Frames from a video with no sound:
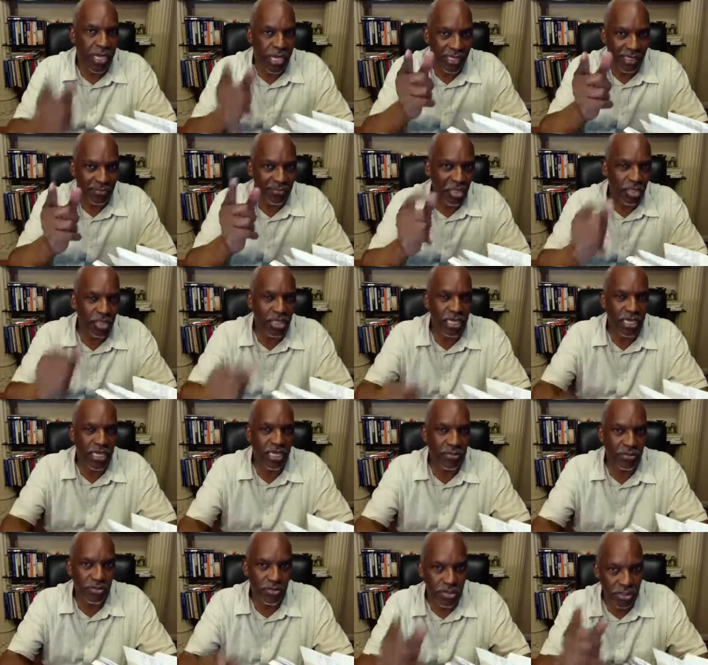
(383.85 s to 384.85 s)
And I'm
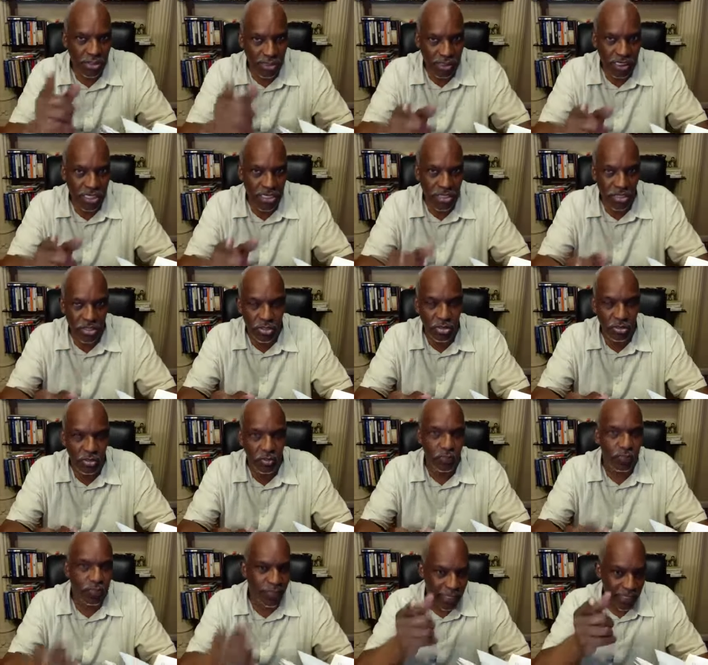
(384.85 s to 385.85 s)
looking to see you
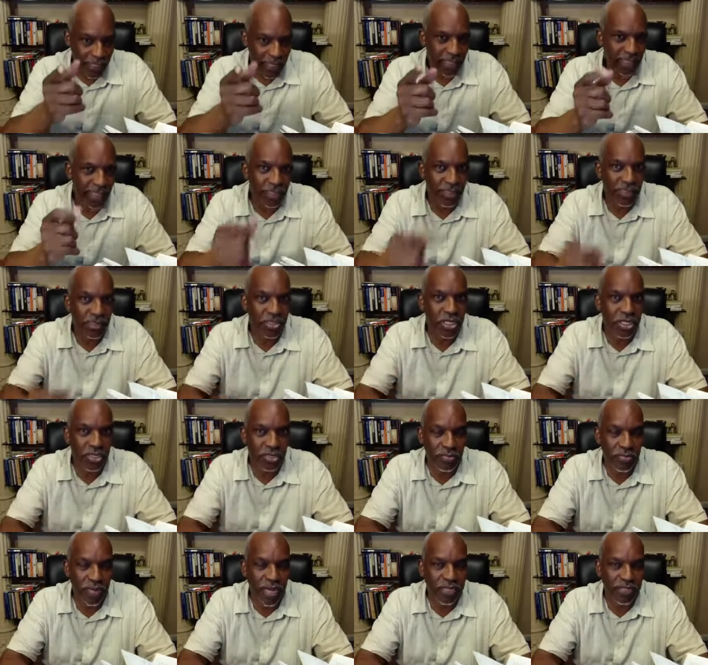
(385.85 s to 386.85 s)
click
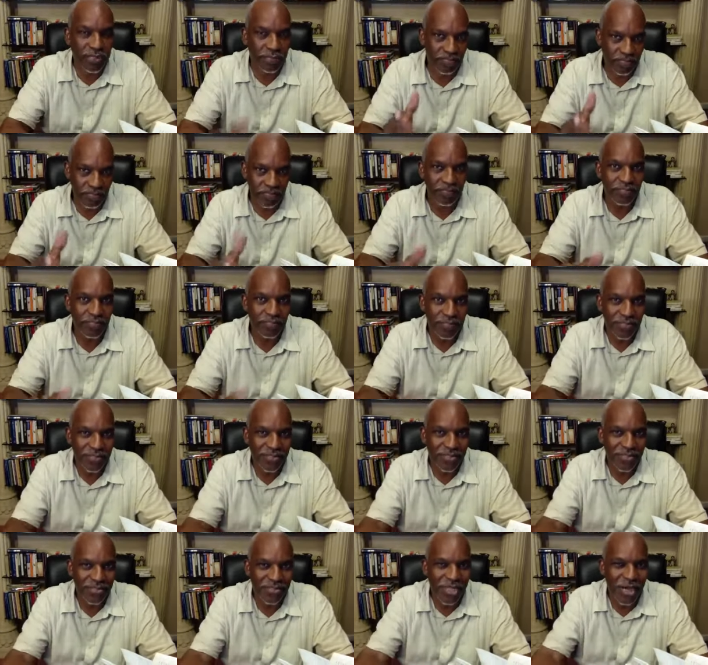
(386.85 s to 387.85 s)
the button.
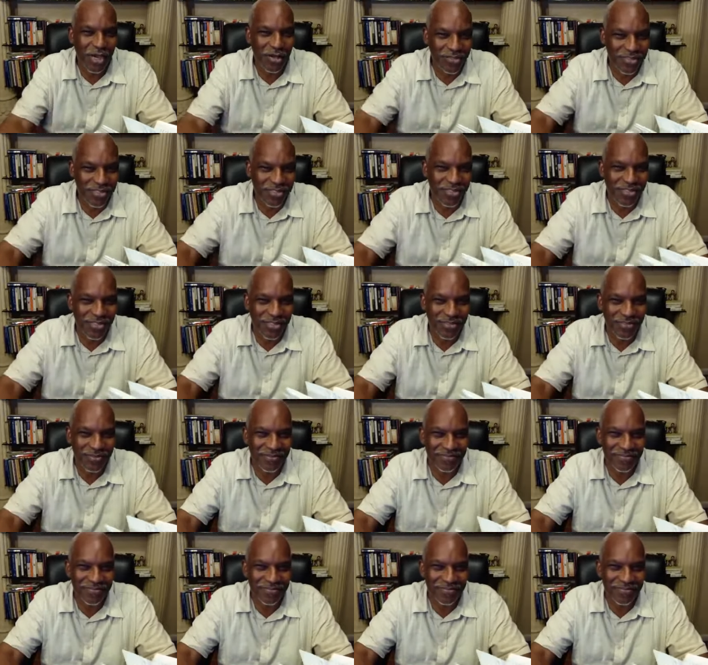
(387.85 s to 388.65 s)
Talk to you soon.